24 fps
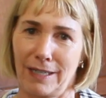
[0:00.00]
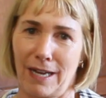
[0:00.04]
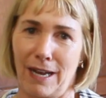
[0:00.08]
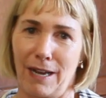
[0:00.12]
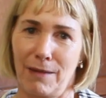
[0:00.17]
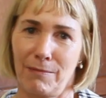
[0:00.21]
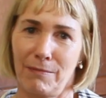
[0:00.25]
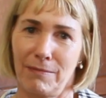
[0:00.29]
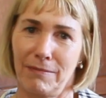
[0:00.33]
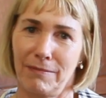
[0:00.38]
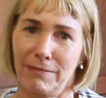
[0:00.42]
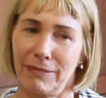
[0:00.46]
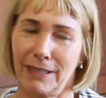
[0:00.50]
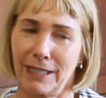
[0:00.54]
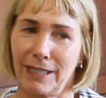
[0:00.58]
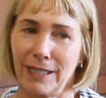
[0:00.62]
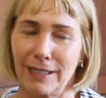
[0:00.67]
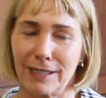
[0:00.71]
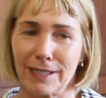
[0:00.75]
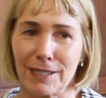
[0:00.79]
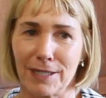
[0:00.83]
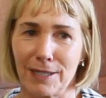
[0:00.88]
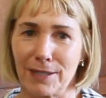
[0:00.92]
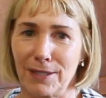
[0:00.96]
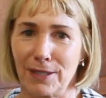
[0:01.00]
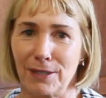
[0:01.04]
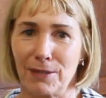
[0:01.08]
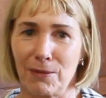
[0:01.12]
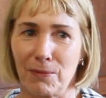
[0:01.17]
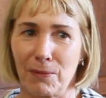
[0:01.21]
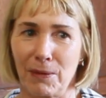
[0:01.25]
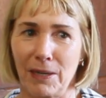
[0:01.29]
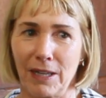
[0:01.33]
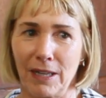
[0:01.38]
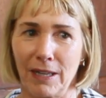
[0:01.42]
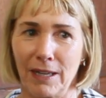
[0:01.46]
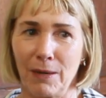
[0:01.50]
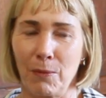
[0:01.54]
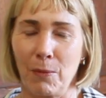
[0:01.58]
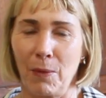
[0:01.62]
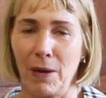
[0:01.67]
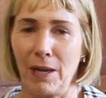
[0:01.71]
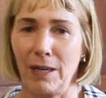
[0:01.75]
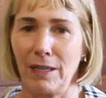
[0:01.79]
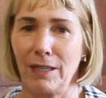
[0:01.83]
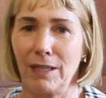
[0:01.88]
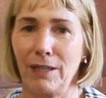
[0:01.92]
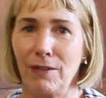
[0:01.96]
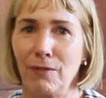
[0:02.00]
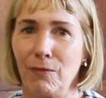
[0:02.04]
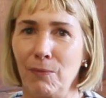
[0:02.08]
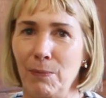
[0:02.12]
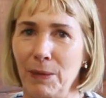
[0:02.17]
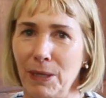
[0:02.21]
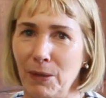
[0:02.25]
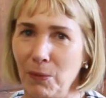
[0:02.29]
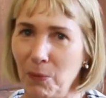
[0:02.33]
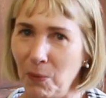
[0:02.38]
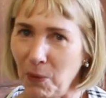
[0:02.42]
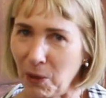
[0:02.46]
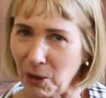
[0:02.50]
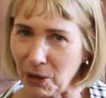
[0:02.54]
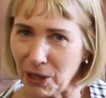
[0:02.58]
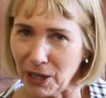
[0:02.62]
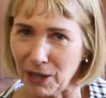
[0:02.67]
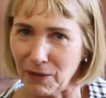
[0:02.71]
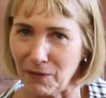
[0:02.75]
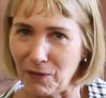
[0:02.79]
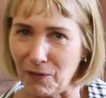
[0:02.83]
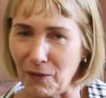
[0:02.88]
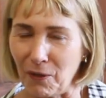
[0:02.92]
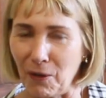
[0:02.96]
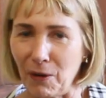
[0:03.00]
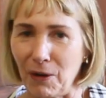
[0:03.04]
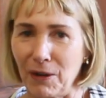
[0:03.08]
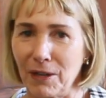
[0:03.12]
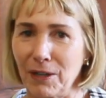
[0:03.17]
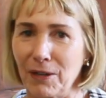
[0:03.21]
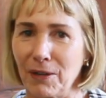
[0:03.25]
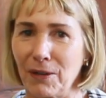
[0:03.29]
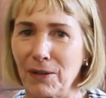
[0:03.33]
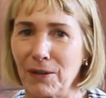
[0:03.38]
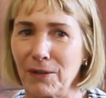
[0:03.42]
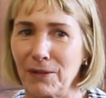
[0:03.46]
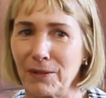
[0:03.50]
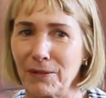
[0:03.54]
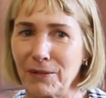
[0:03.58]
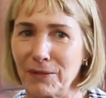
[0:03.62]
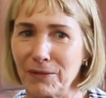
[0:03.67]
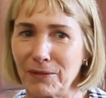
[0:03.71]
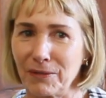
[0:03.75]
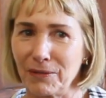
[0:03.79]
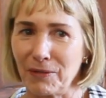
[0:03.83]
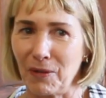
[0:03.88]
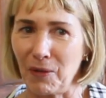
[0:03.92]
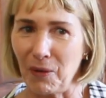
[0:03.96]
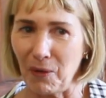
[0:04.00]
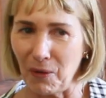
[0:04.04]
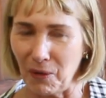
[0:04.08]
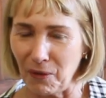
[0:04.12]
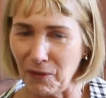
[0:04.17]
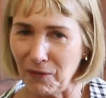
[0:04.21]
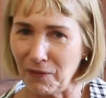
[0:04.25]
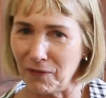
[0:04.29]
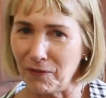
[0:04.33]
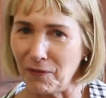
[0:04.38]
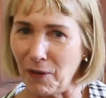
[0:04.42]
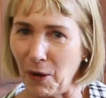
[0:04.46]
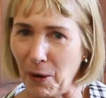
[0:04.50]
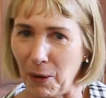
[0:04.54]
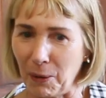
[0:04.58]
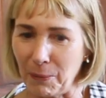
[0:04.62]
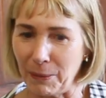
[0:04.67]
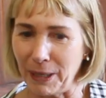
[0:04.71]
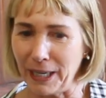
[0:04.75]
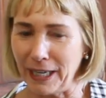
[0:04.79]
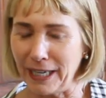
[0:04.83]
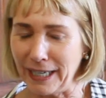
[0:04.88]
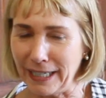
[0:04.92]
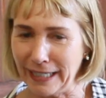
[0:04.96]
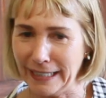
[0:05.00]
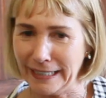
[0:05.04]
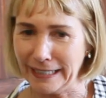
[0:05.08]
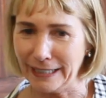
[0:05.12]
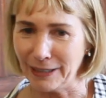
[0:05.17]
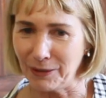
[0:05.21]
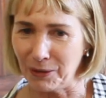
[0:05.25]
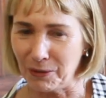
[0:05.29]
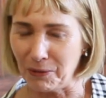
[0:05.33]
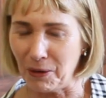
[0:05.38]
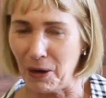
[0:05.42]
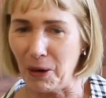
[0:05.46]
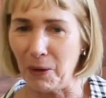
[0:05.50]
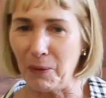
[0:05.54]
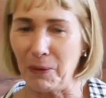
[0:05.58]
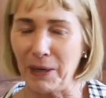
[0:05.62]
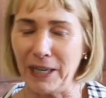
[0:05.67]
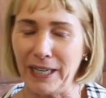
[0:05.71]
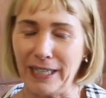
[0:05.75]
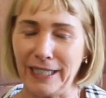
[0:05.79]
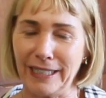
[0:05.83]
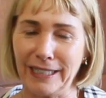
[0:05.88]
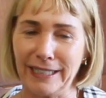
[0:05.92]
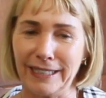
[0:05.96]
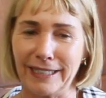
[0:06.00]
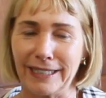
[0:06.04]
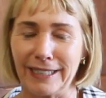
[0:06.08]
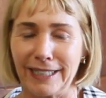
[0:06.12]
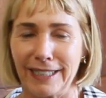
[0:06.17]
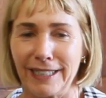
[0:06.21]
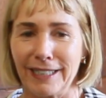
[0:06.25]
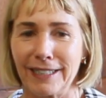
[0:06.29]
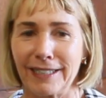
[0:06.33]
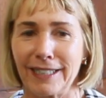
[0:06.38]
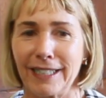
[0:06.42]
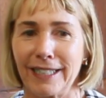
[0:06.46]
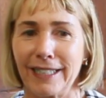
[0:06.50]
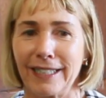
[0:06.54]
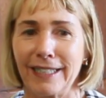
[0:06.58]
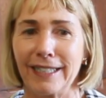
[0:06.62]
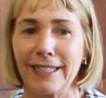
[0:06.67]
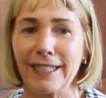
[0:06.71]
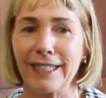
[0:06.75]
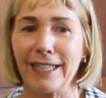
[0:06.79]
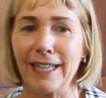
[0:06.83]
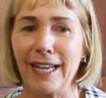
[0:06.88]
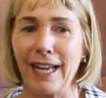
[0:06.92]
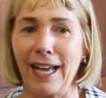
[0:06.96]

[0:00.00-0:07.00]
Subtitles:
time because this is really what you've been working for your whole farming, growing season.